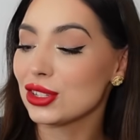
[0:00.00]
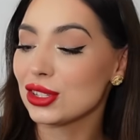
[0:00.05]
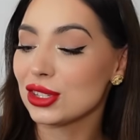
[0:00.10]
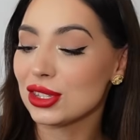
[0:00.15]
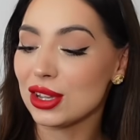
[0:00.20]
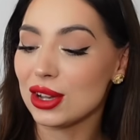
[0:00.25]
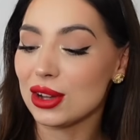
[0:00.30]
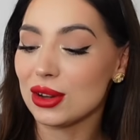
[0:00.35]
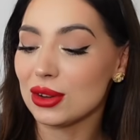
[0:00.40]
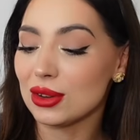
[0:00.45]

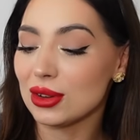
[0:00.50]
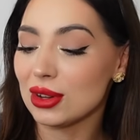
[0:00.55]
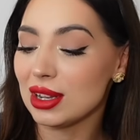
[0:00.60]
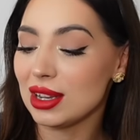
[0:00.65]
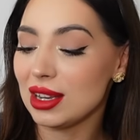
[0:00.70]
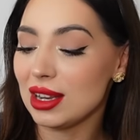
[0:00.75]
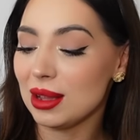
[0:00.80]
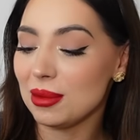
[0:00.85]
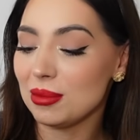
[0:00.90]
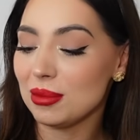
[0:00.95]
So
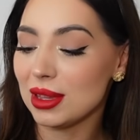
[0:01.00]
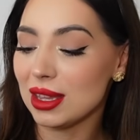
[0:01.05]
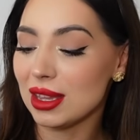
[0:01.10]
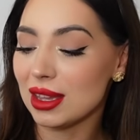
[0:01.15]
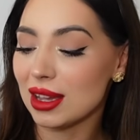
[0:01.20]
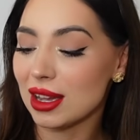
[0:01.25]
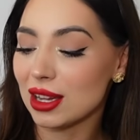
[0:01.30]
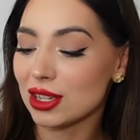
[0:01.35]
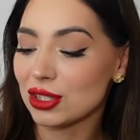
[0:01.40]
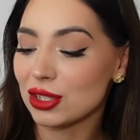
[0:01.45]
let me
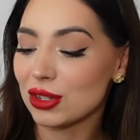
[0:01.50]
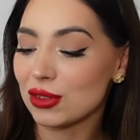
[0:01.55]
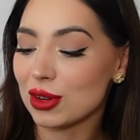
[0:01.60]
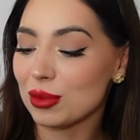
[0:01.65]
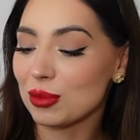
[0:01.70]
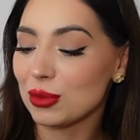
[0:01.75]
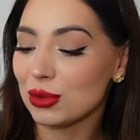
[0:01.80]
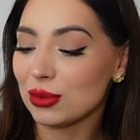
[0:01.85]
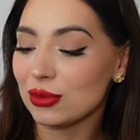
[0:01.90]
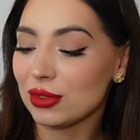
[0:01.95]
actually
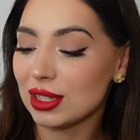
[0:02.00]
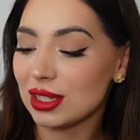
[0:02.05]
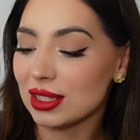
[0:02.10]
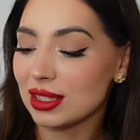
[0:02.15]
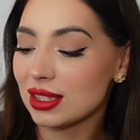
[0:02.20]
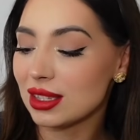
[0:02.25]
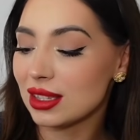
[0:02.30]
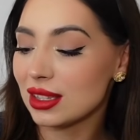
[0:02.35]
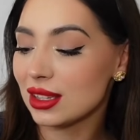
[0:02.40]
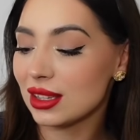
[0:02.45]
remove
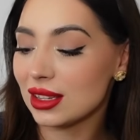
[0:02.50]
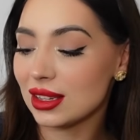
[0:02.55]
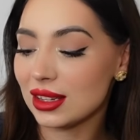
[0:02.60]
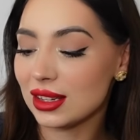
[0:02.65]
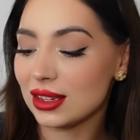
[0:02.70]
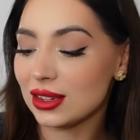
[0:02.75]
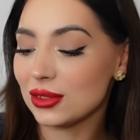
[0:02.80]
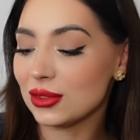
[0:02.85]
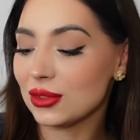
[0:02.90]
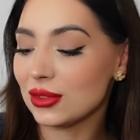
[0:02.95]
it
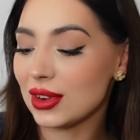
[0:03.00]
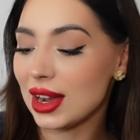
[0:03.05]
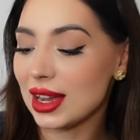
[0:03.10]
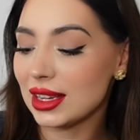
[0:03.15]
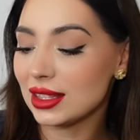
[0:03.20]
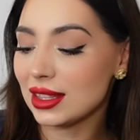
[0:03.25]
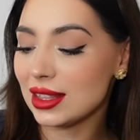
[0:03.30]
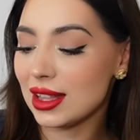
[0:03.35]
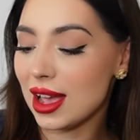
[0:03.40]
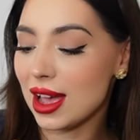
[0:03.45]

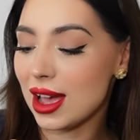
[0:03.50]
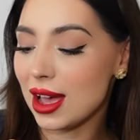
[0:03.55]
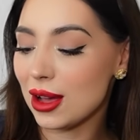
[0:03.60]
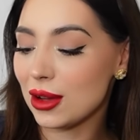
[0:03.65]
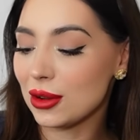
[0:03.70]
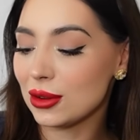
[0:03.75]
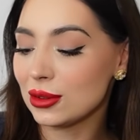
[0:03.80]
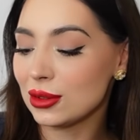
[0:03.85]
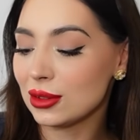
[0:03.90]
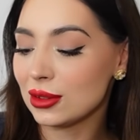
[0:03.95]
right
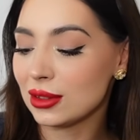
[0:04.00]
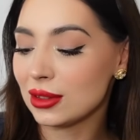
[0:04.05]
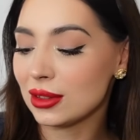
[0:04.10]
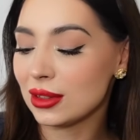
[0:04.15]
now.